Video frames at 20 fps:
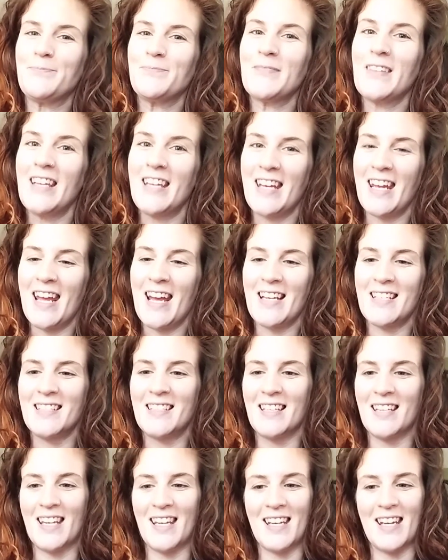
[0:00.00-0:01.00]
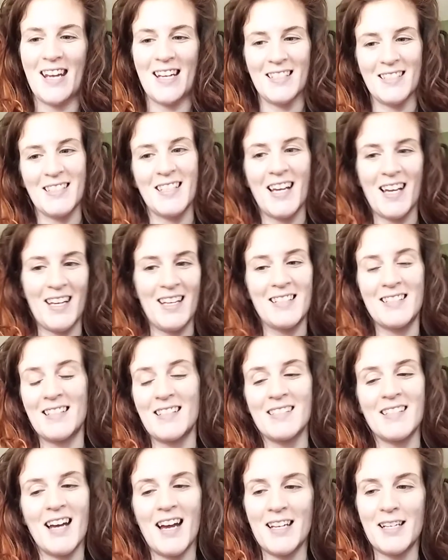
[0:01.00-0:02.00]
EDS, and EDS
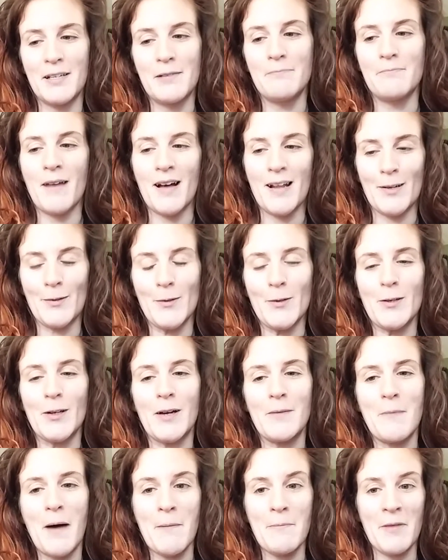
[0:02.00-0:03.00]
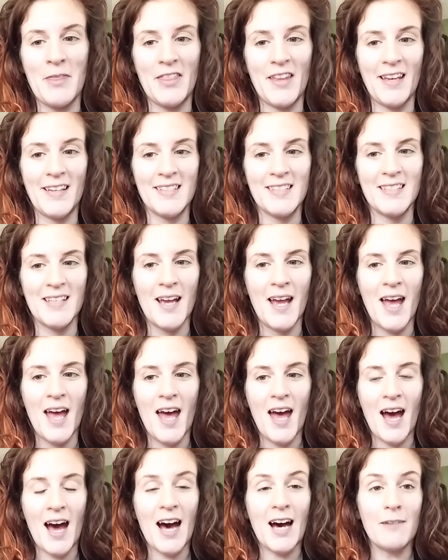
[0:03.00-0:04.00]
isn't tied to monoclonal gammopathies.
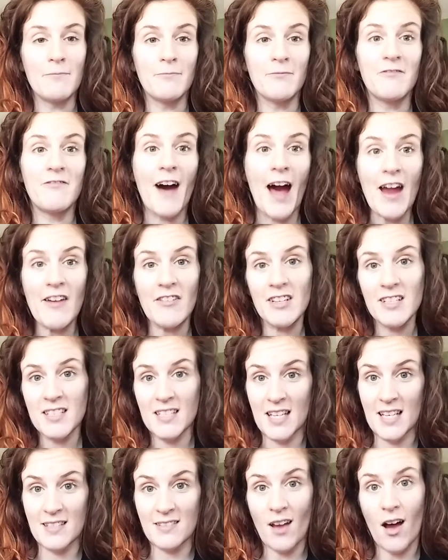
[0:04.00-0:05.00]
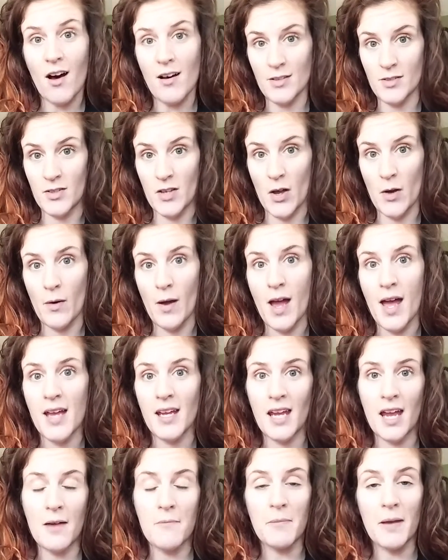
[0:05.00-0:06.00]
Viruses also
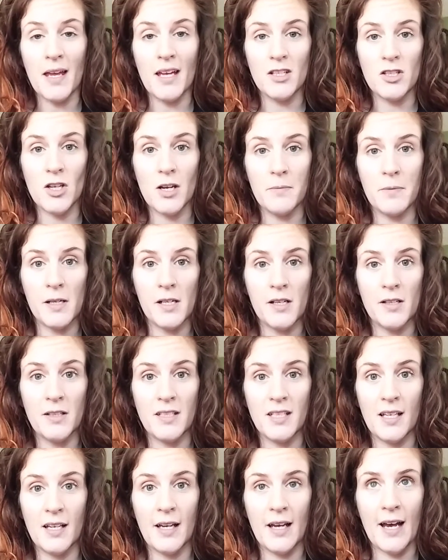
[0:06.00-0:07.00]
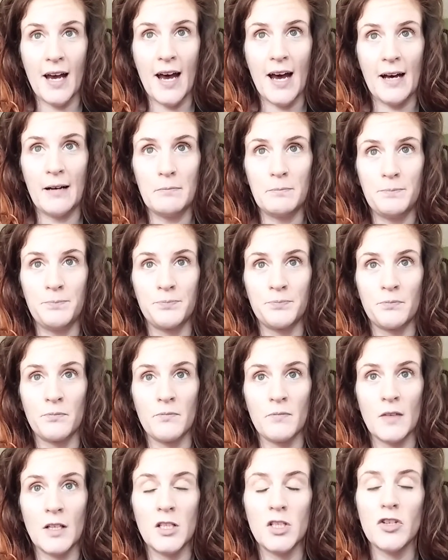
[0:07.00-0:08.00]
can be attributed to
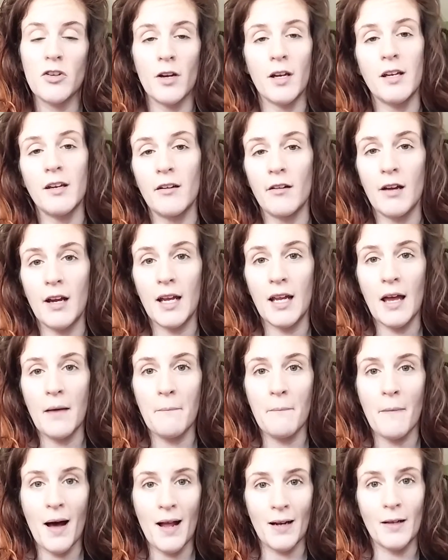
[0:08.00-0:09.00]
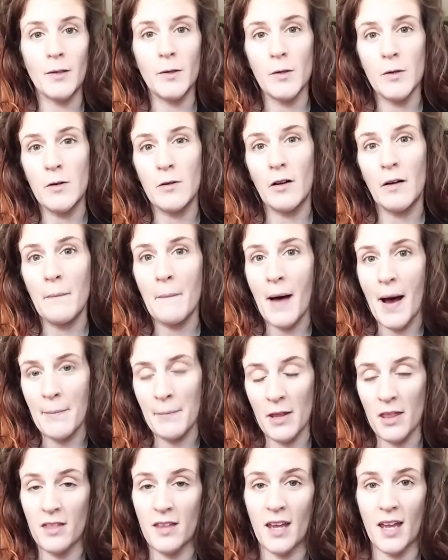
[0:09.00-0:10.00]
triggering a monoclonal
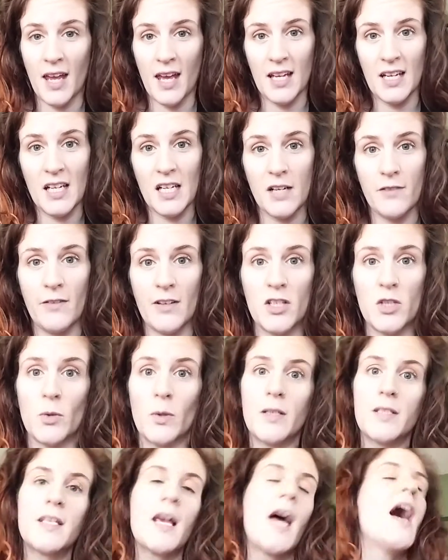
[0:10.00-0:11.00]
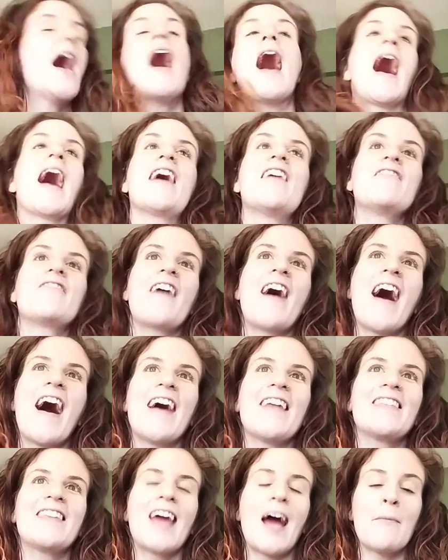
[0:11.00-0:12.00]
gammopathy in individuals. I have
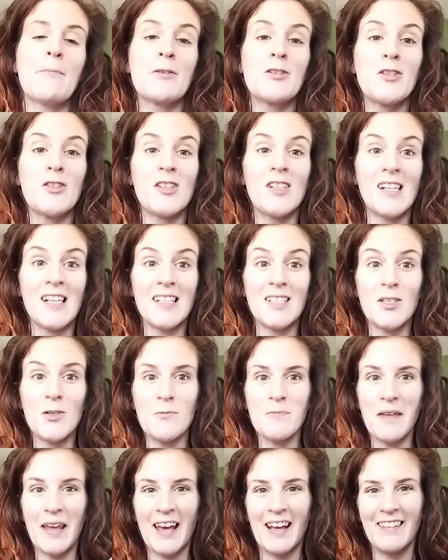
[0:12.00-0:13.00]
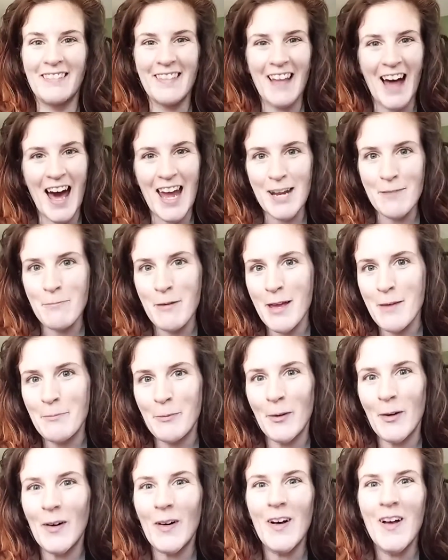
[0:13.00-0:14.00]
had the opportunity to meet a lot of
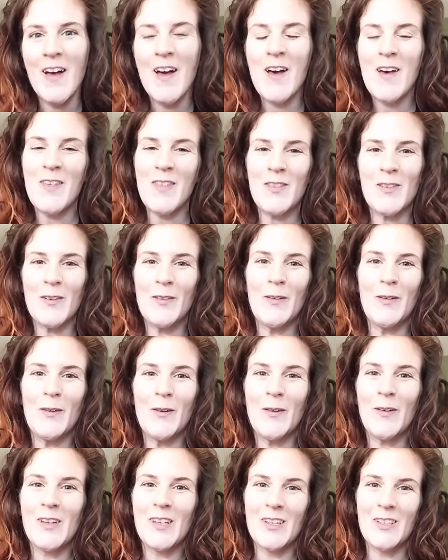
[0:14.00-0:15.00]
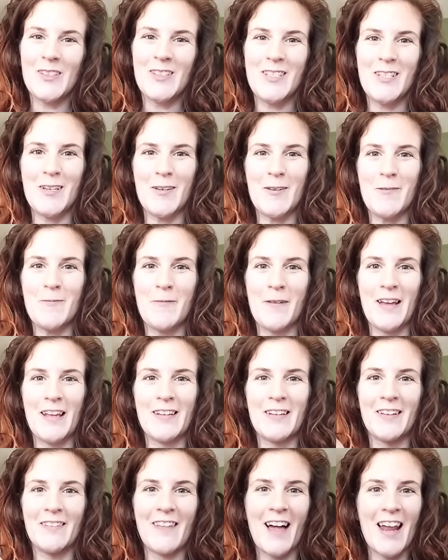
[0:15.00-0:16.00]
people through YouTube,
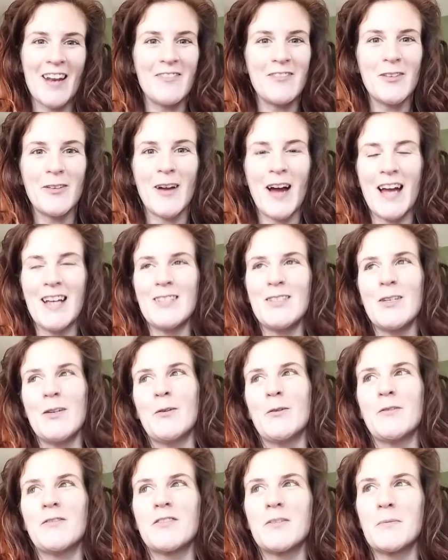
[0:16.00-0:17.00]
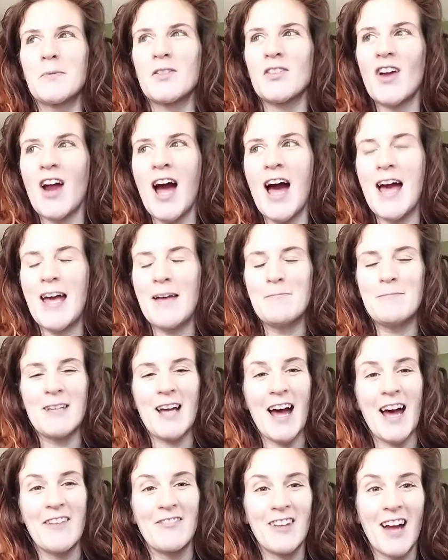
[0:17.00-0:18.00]
and a lot of you guys who have subscribed
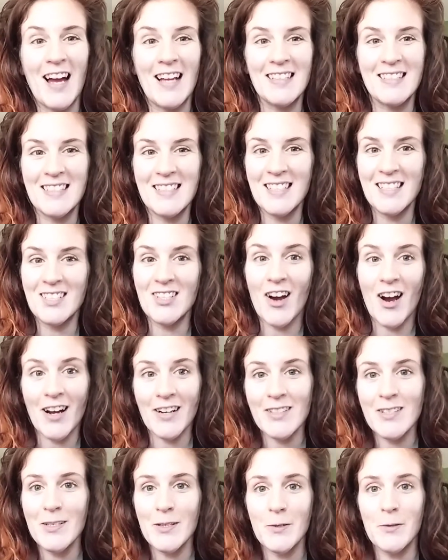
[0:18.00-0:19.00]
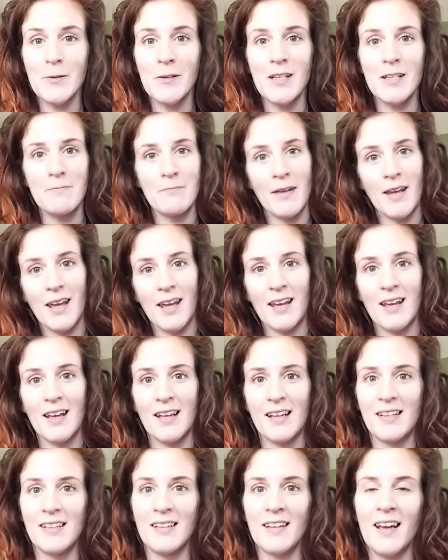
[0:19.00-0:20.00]
I've gotten to talk to and meet
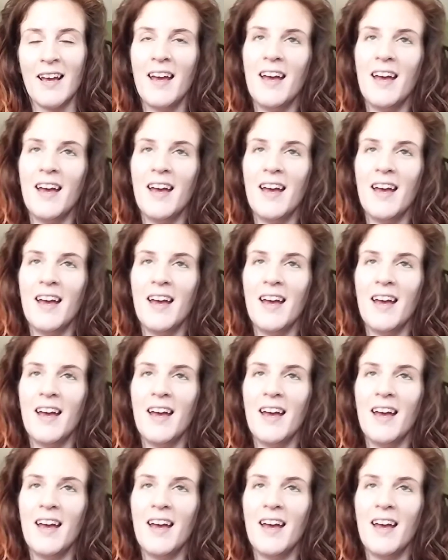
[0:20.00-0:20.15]
and